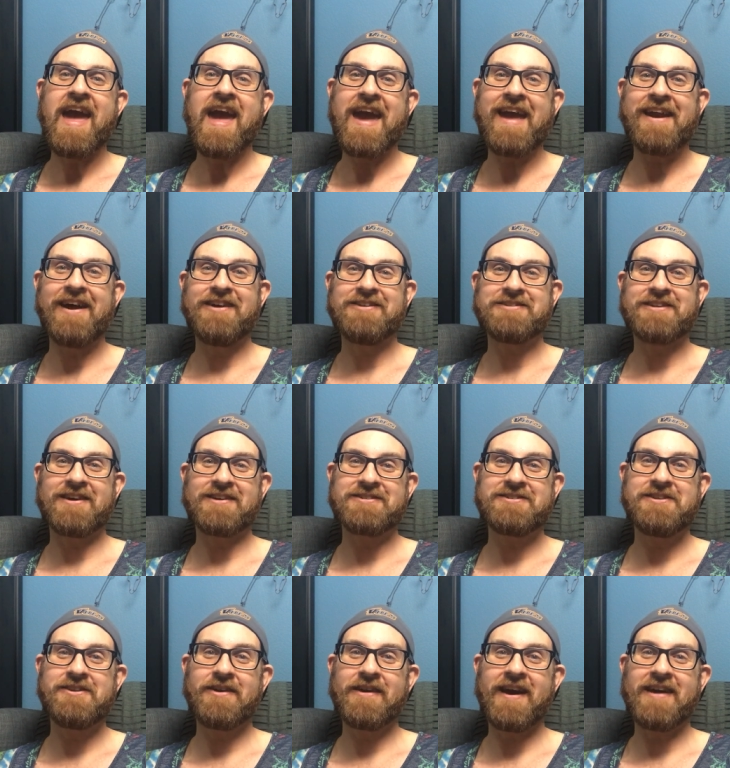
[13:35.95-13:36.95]
And I'll talk
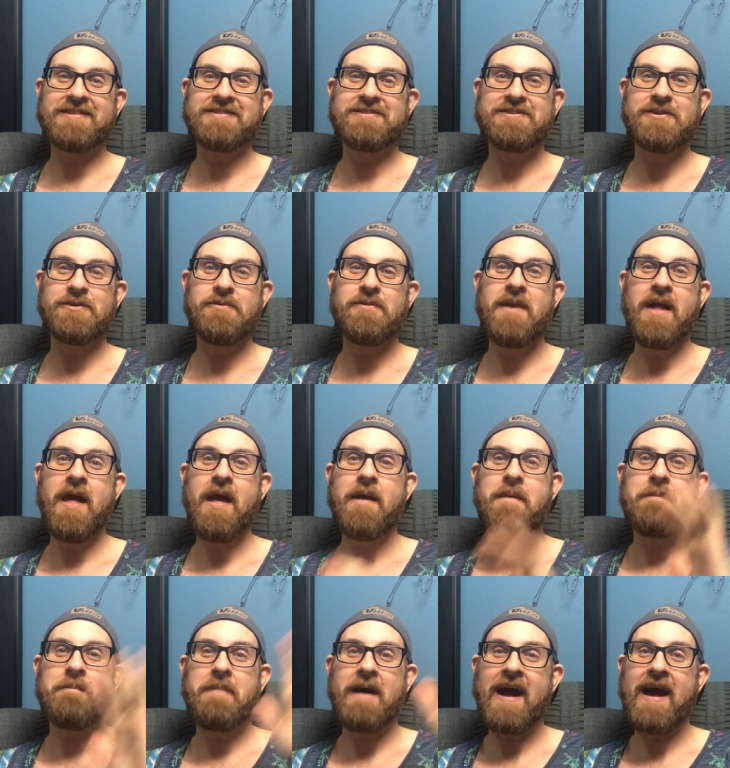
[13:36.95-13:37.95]
to you guys soon.
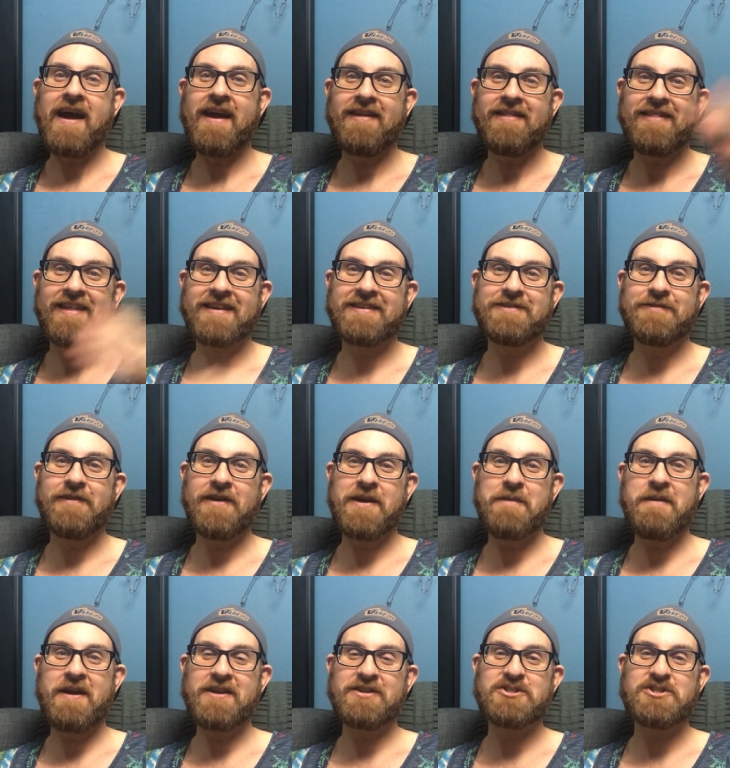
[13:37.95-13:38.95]
Bye. Thanks
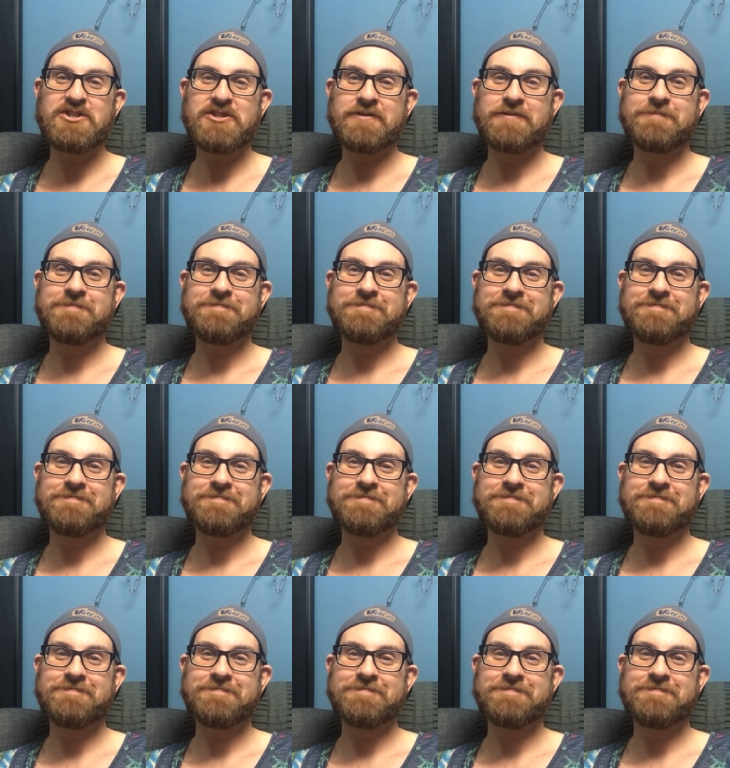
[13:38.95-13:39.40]
very much.